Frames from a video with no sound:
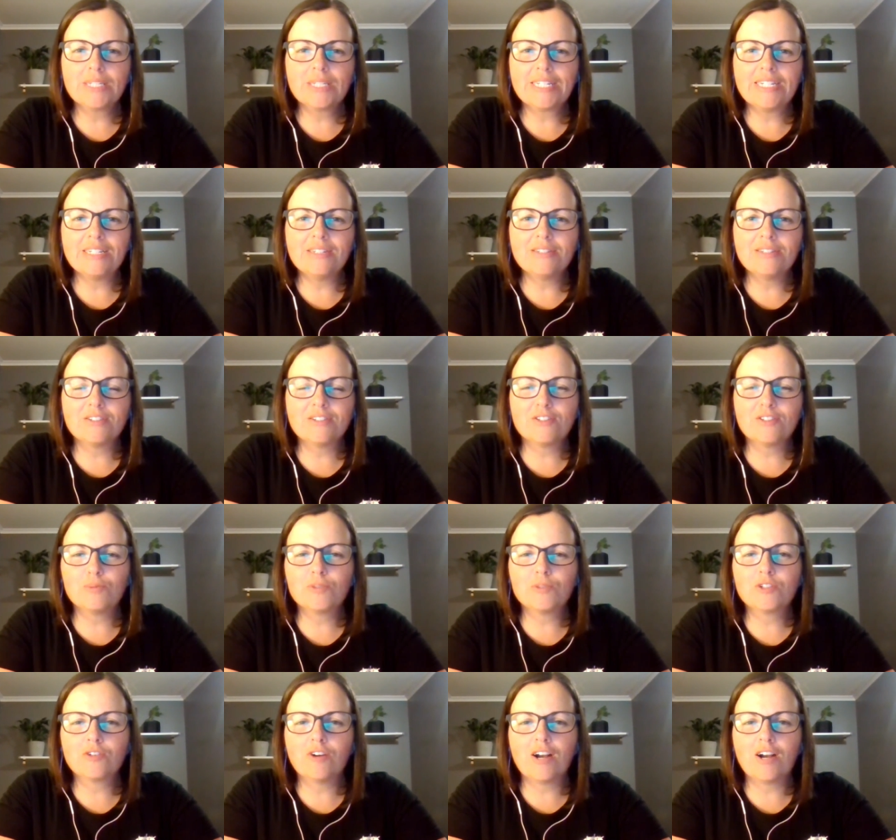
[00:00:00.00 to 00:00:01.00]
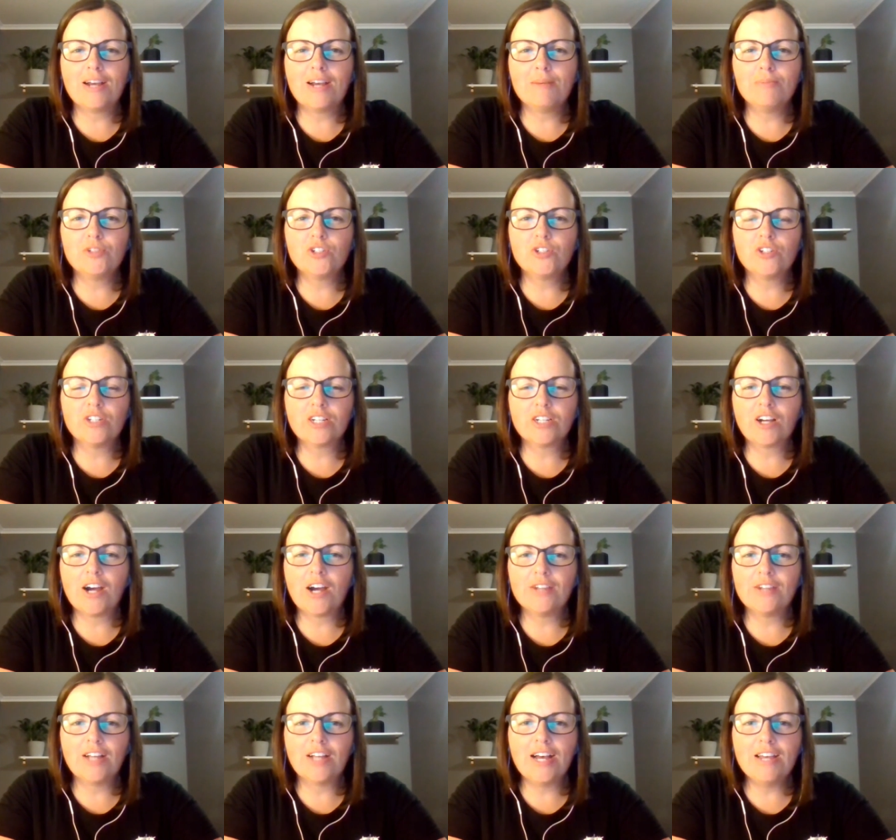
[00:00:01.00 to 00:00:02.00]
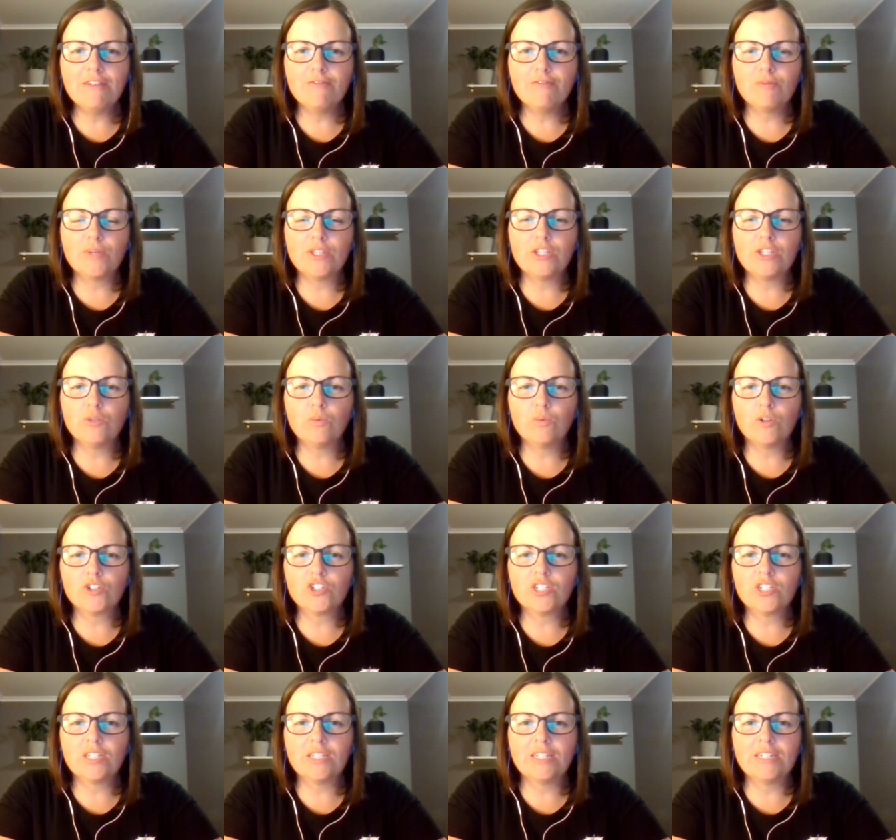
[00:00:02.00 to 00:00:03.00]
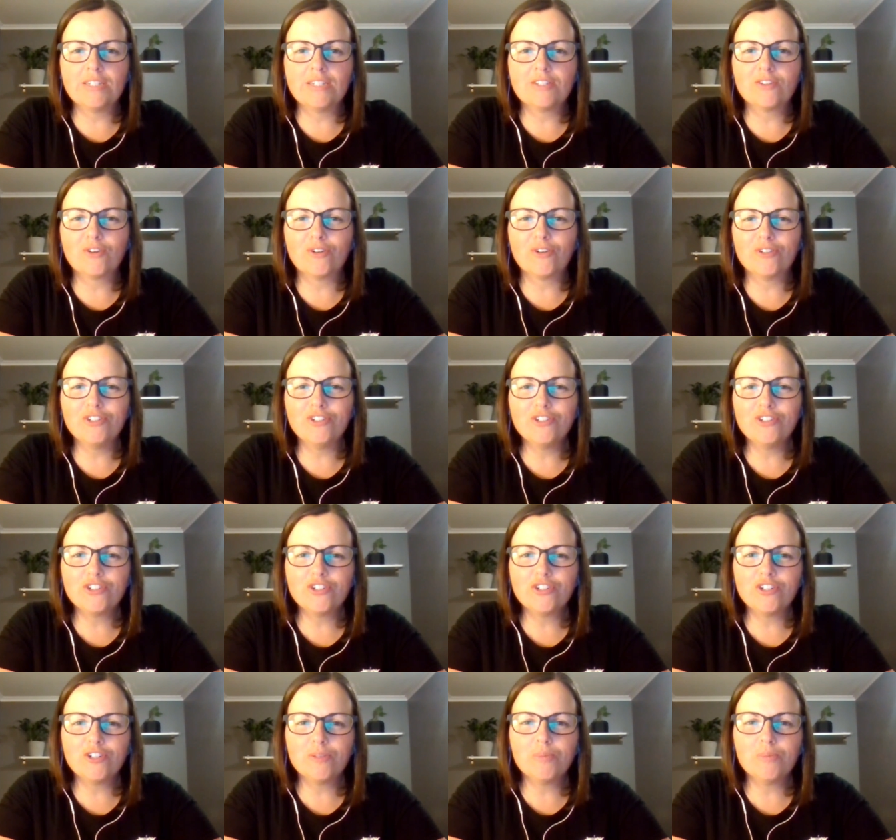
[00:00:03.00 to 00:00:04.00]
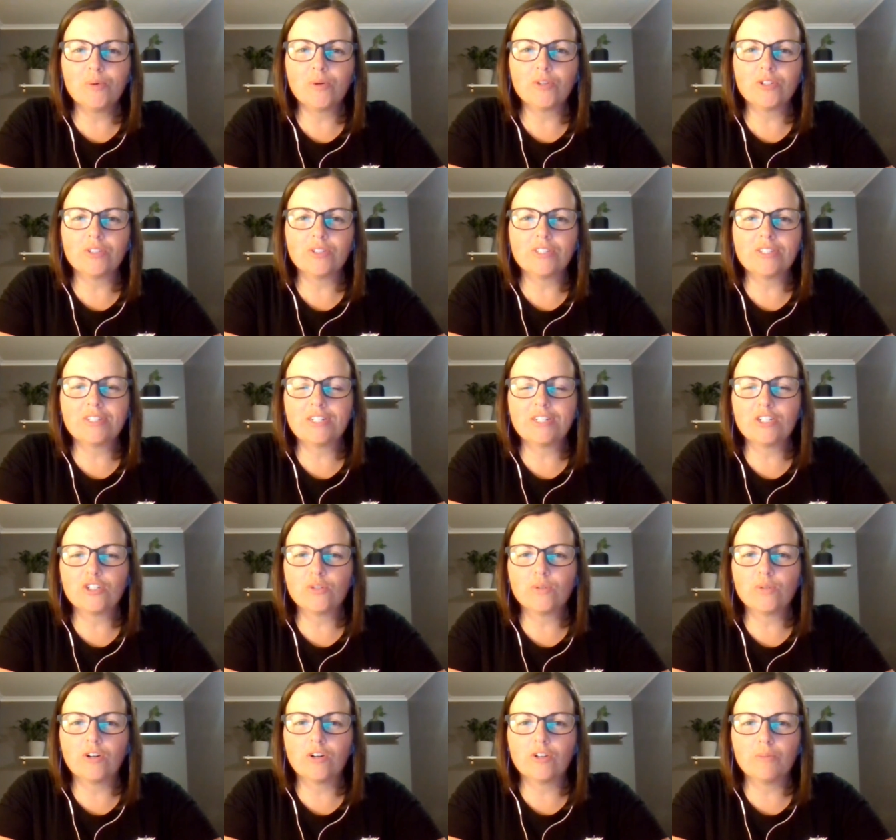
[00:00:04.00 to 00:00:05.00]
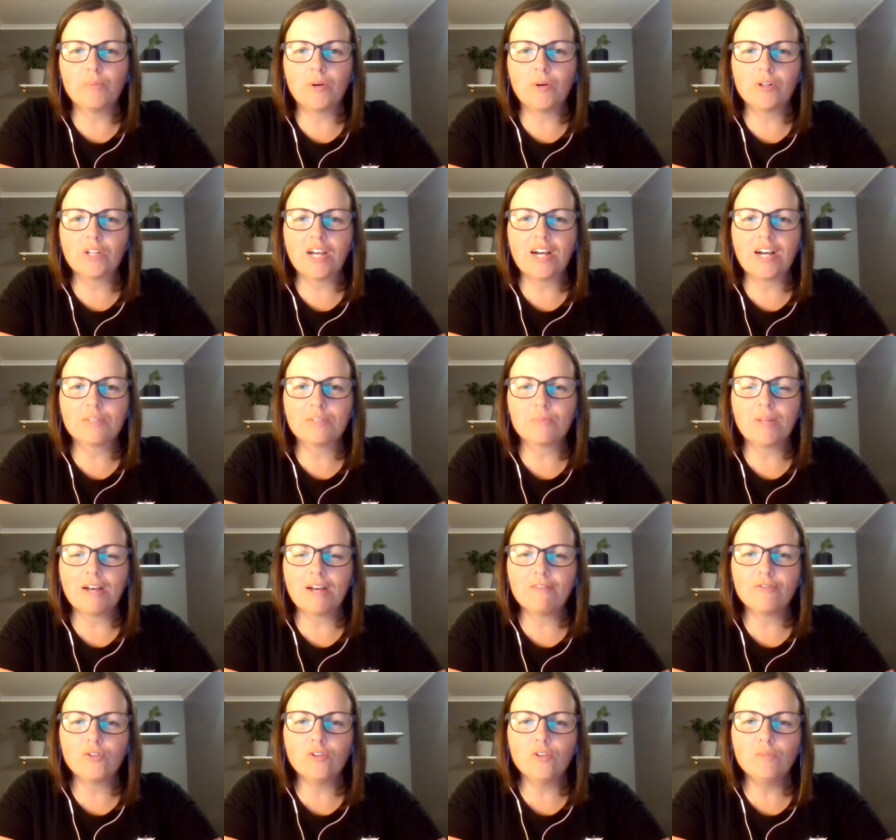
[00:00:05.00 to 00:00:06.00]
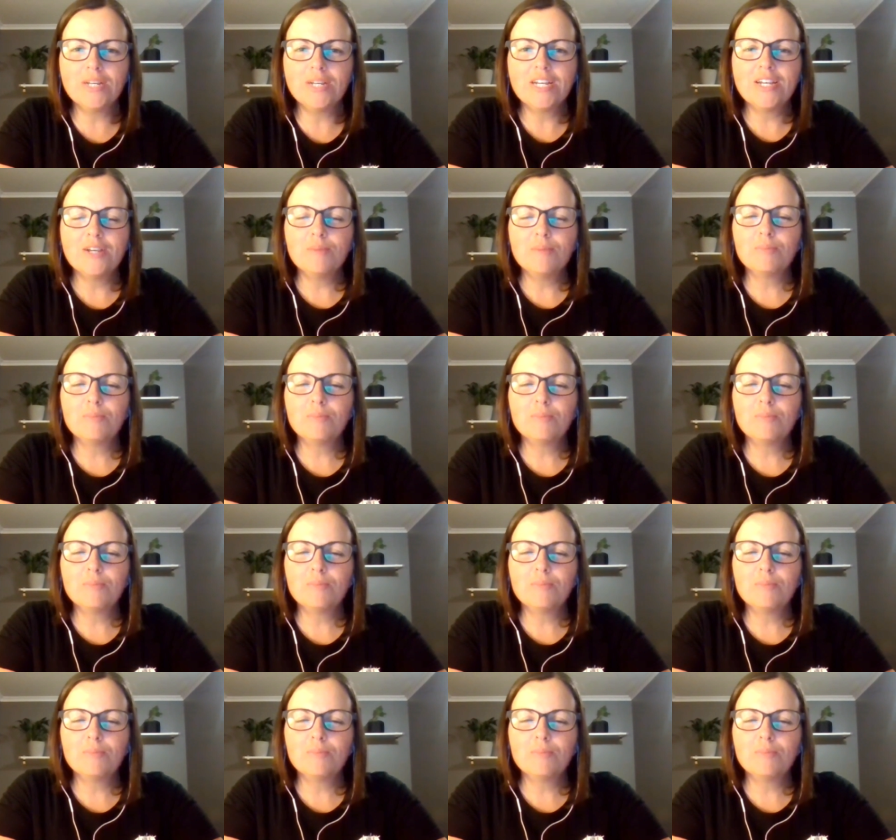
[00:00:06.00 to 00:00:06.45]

please subscribe to A Kynd Life, whether you're watching this on YouTube or you're listening to it on a podcast platform.